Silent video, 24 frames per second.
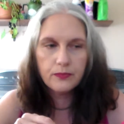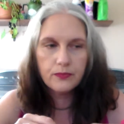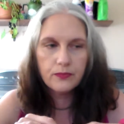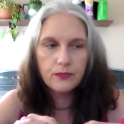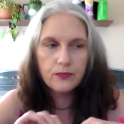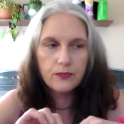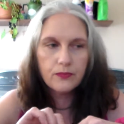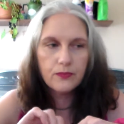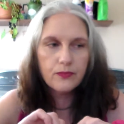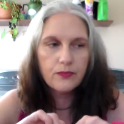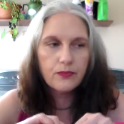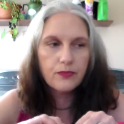
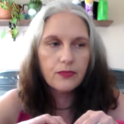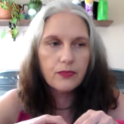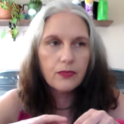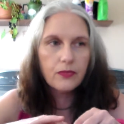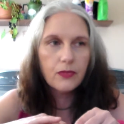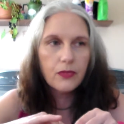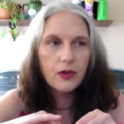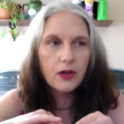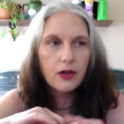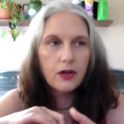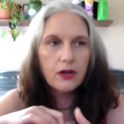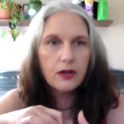
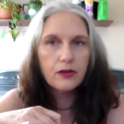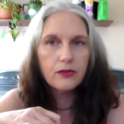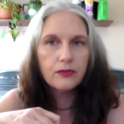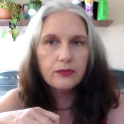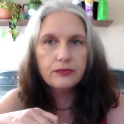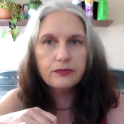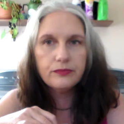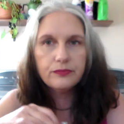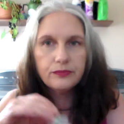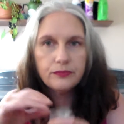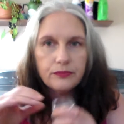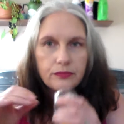
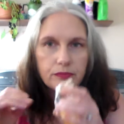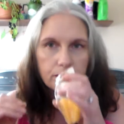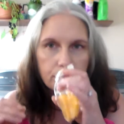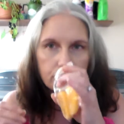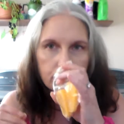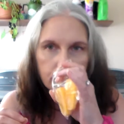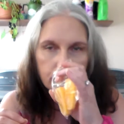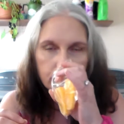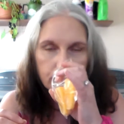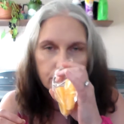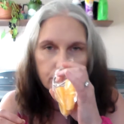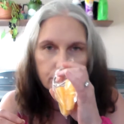
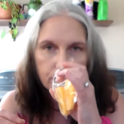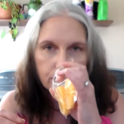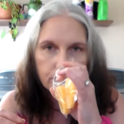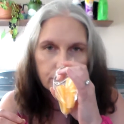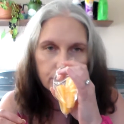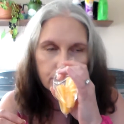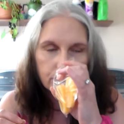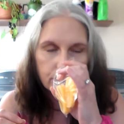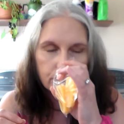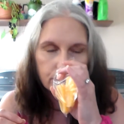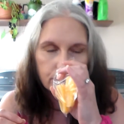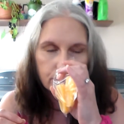
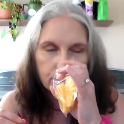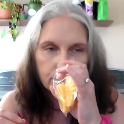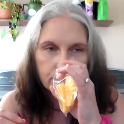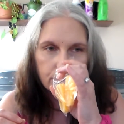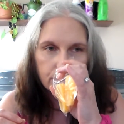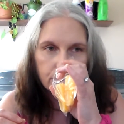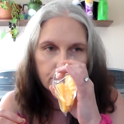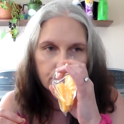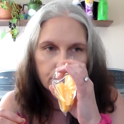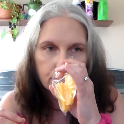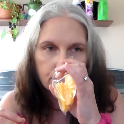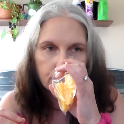
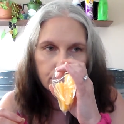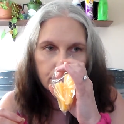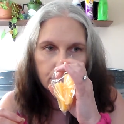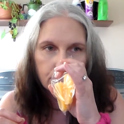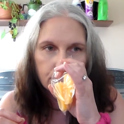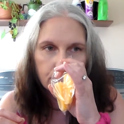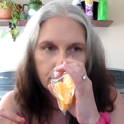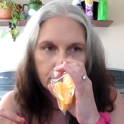(silence)